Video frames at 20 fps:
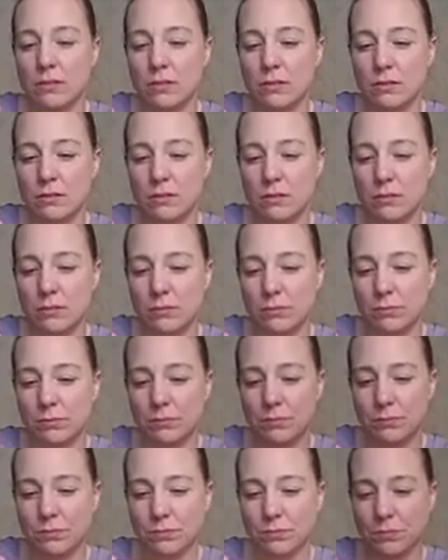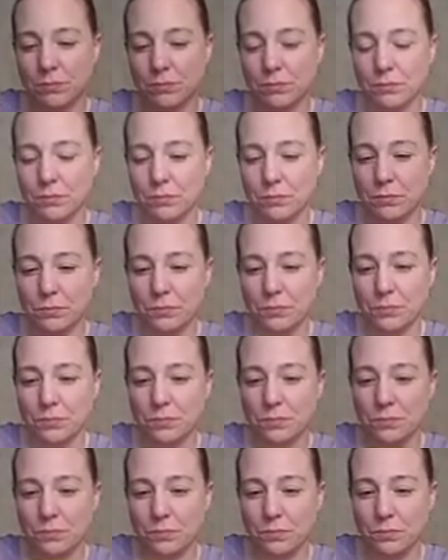
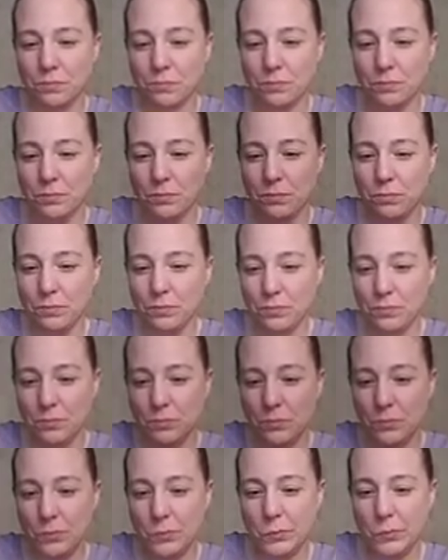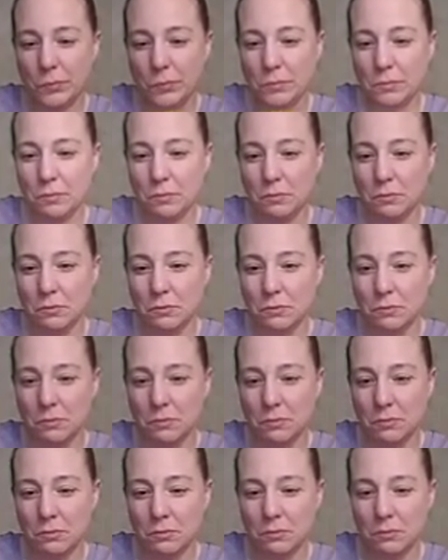
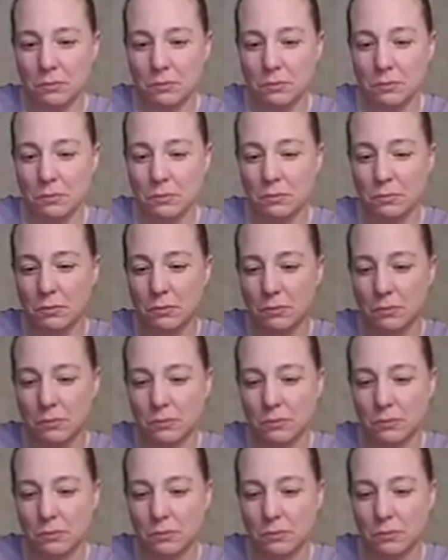(silence)